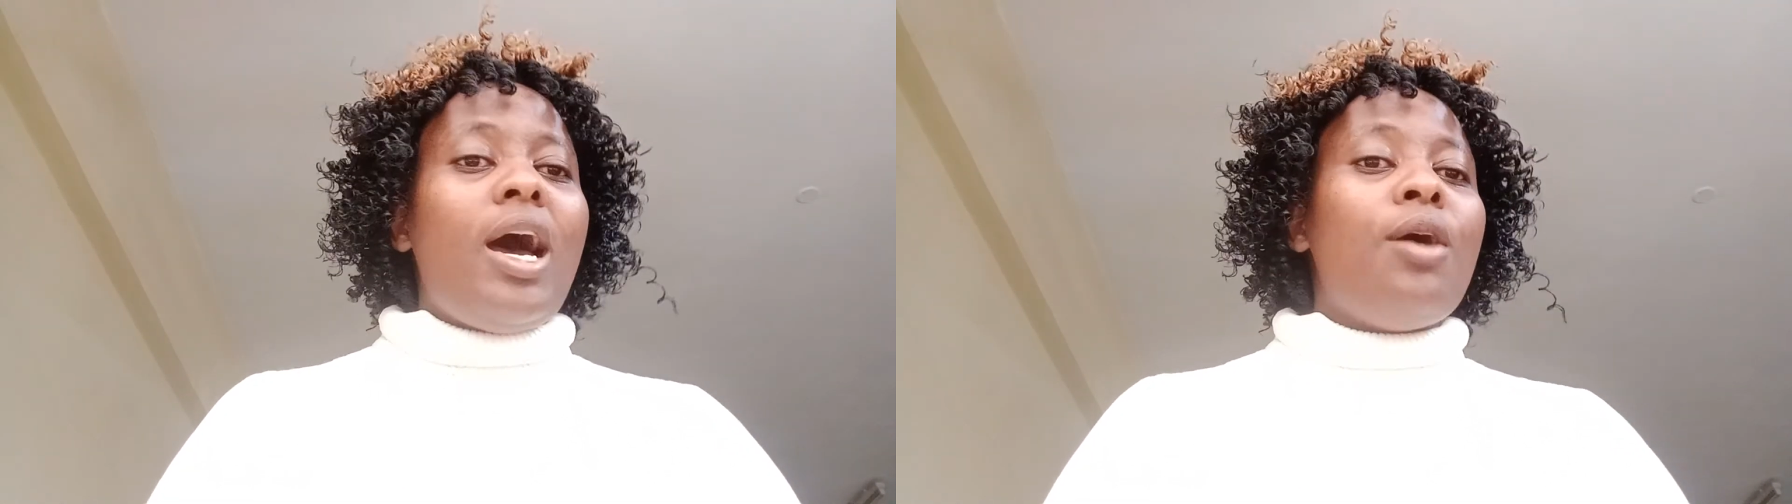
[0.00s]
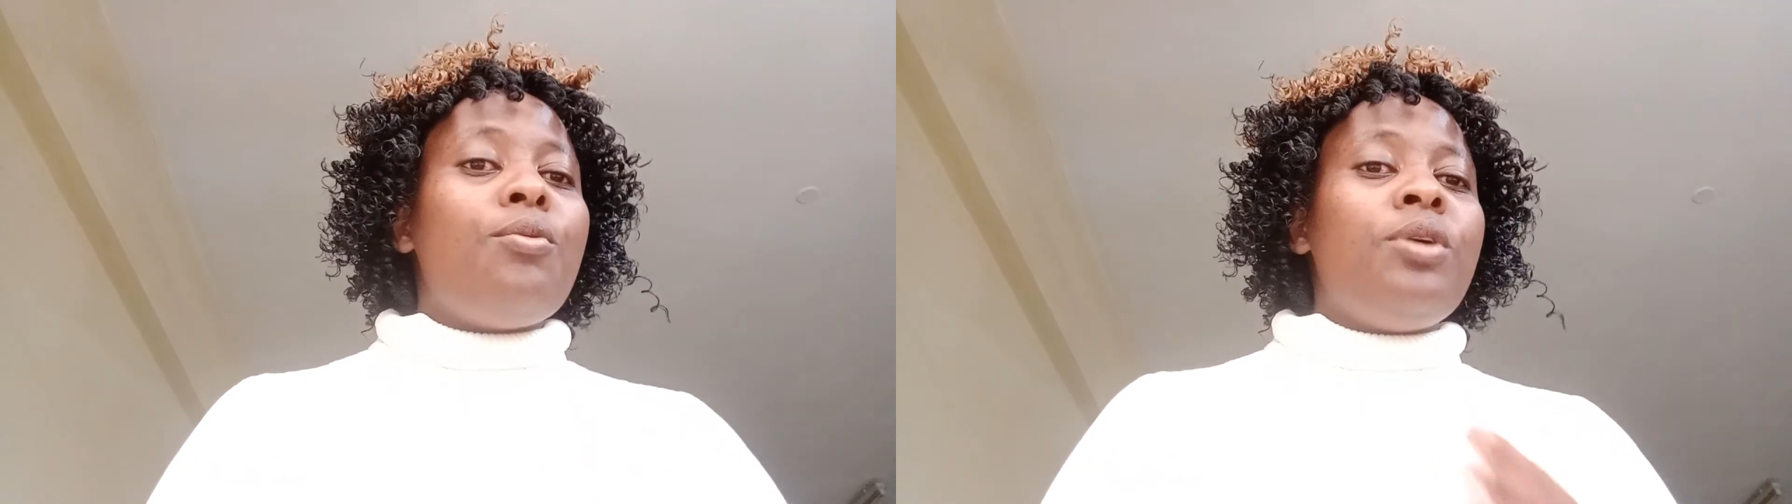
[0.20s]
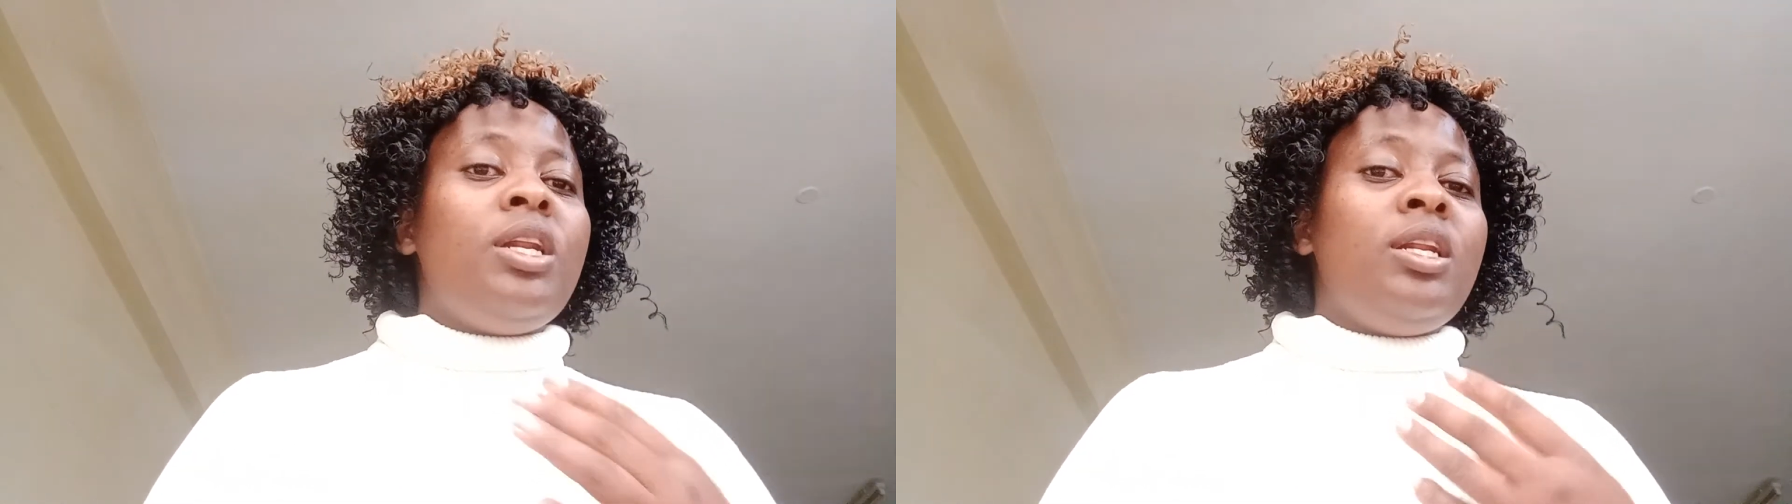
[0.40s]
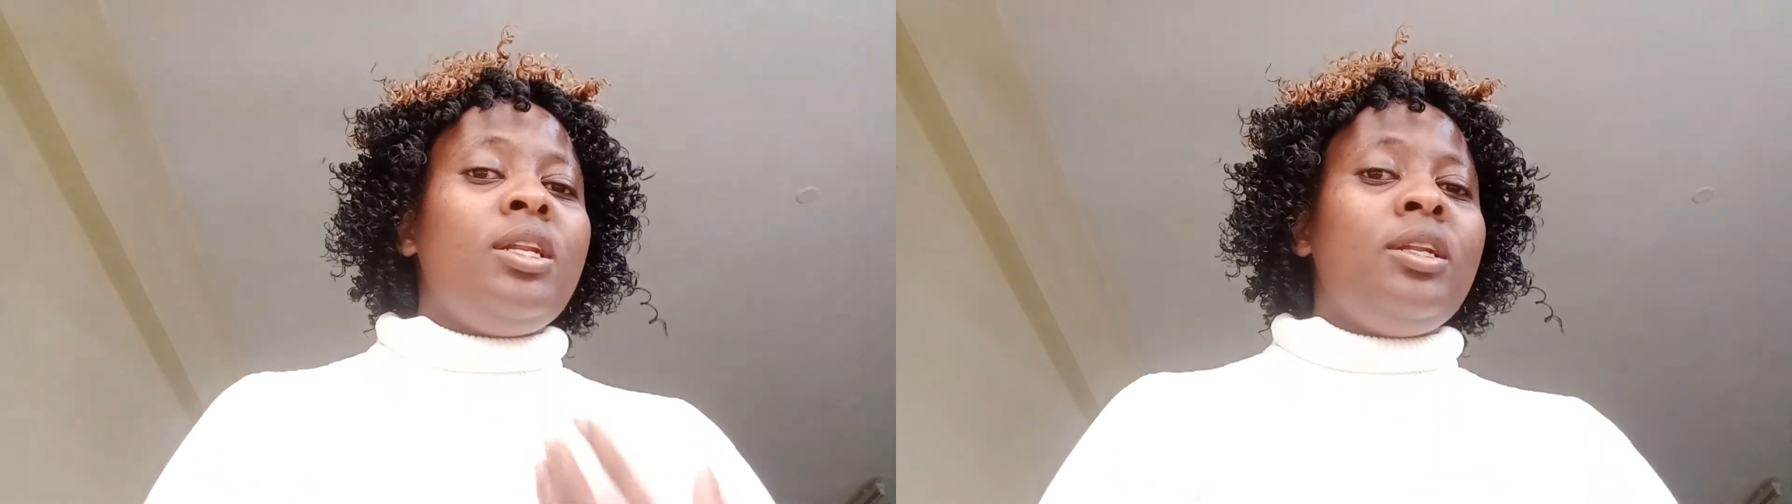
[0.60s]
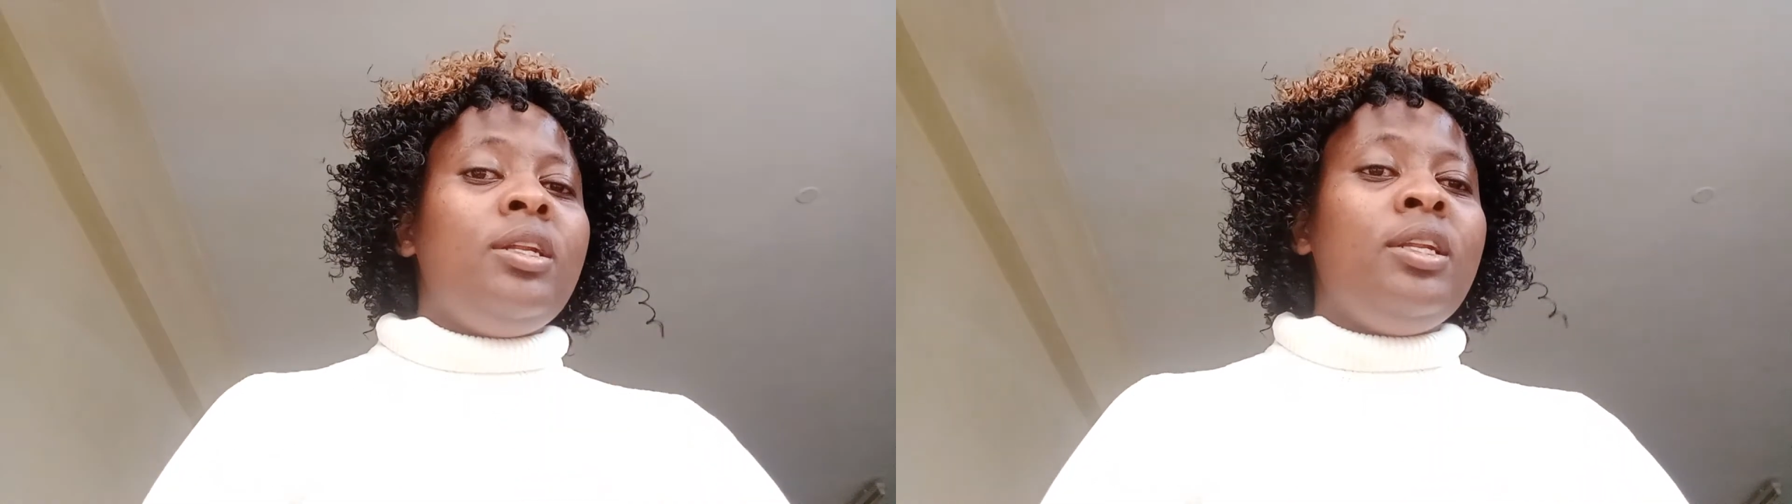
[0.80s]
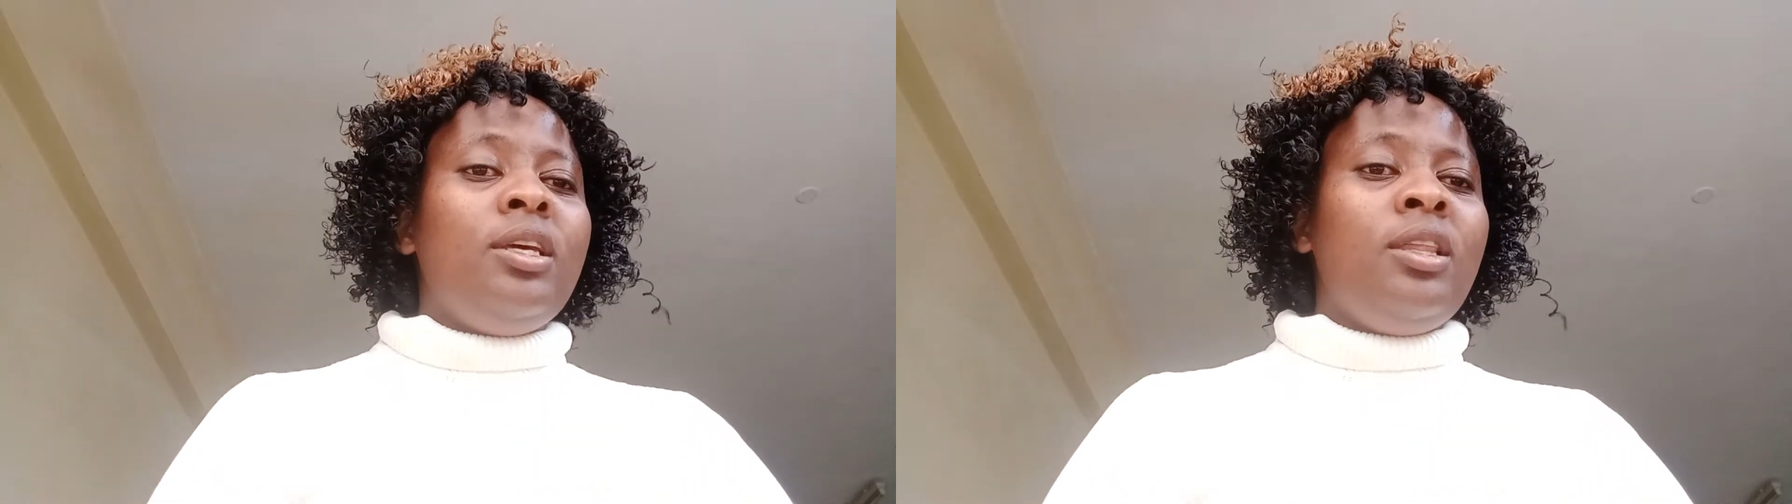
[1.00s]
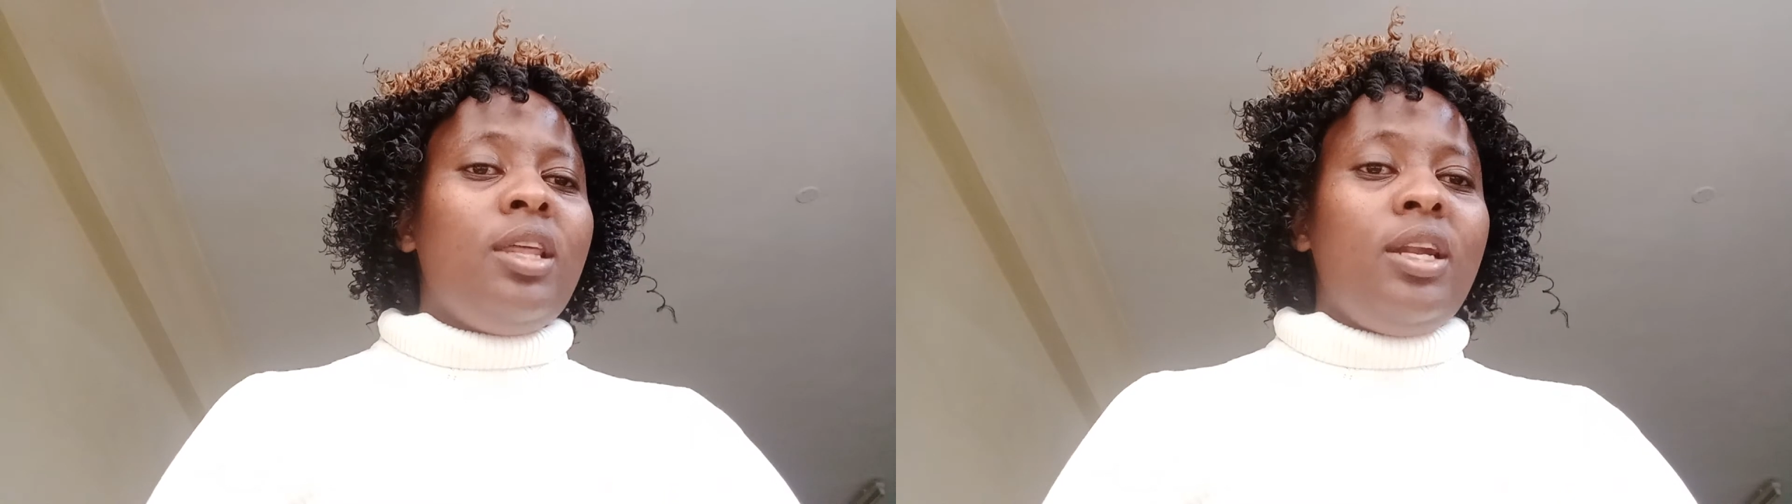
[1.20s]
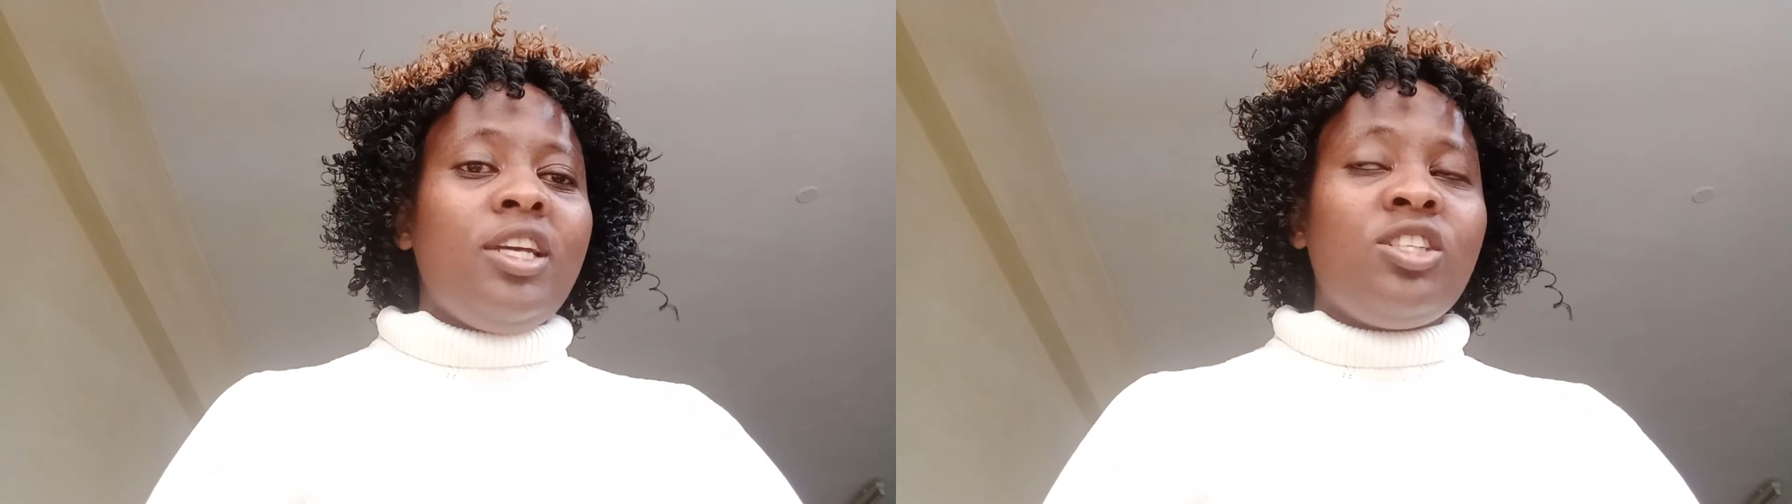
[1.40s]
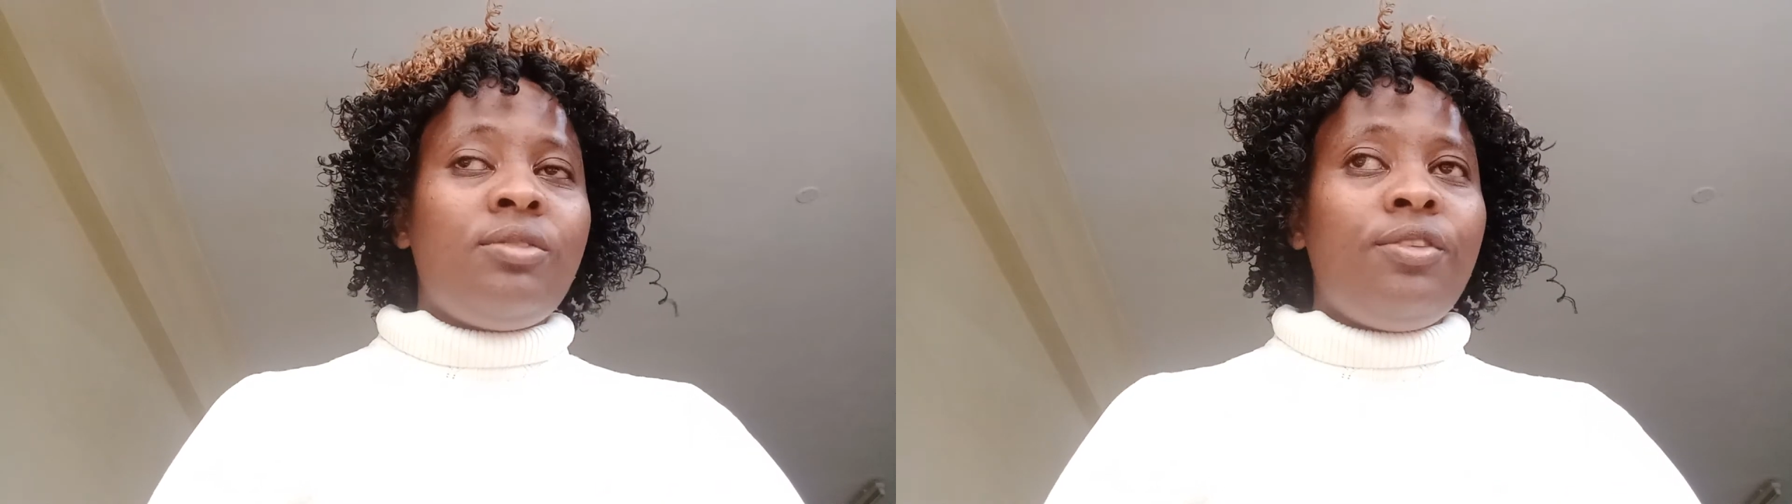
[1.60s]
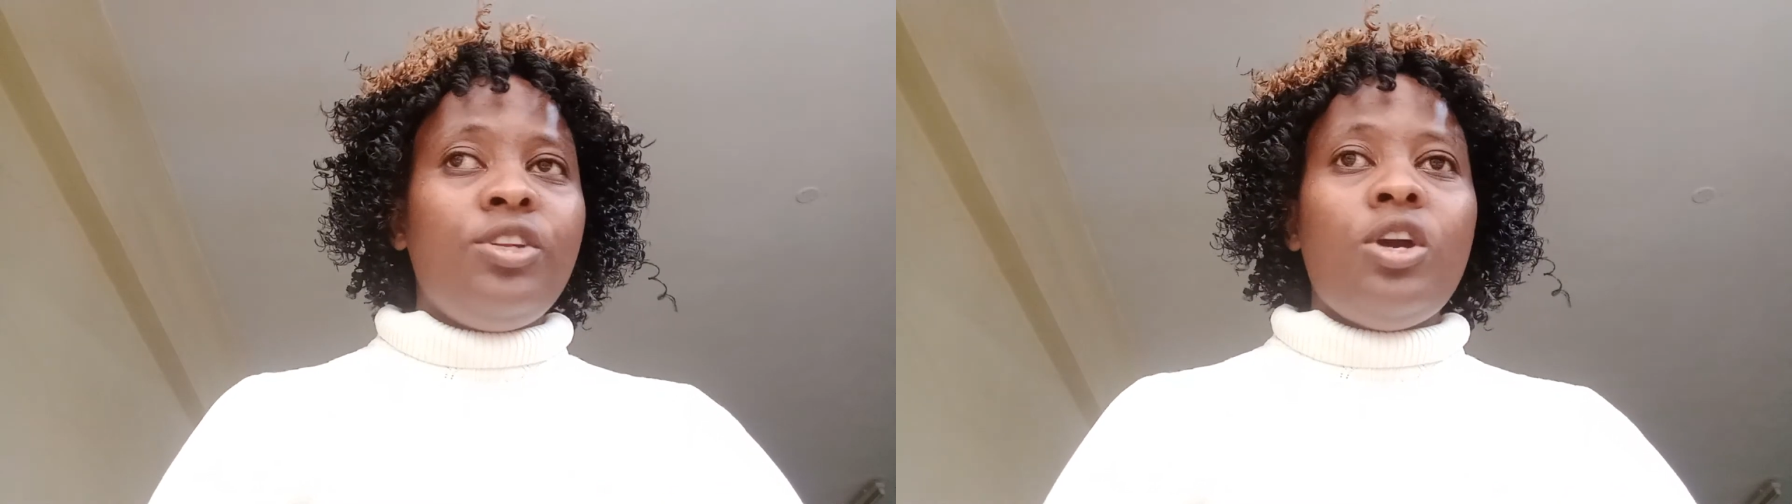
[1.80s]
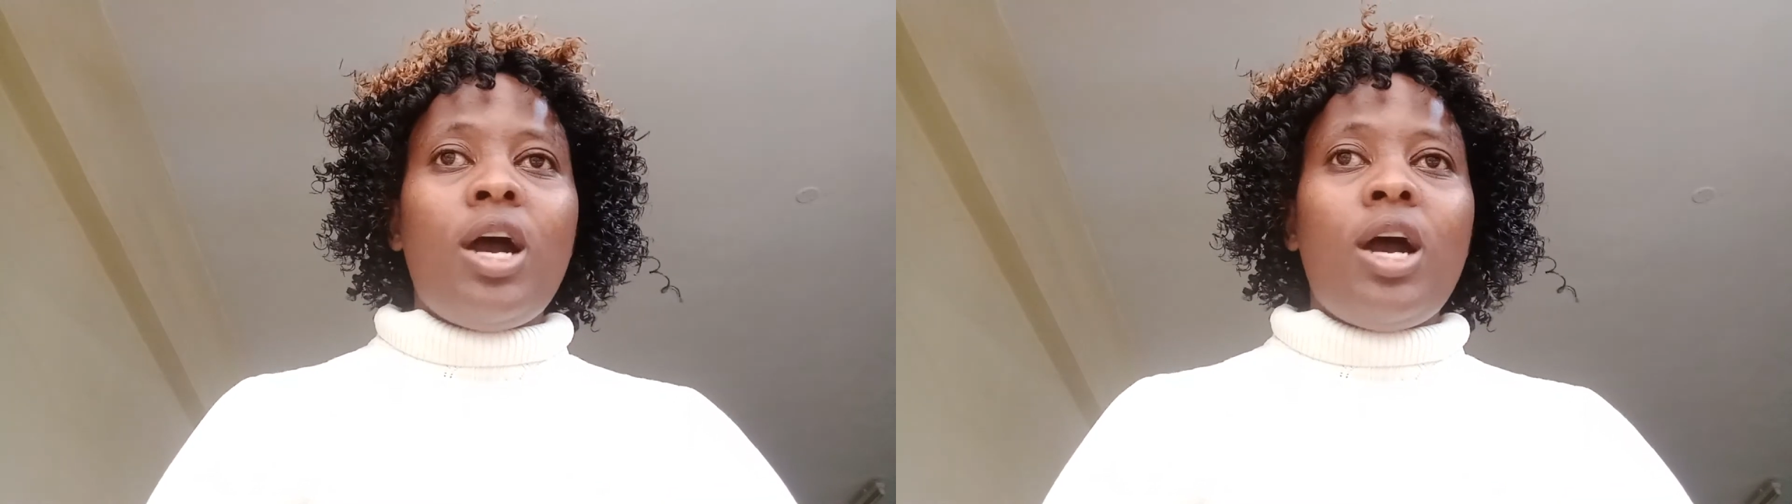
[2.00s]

I will, in the next video,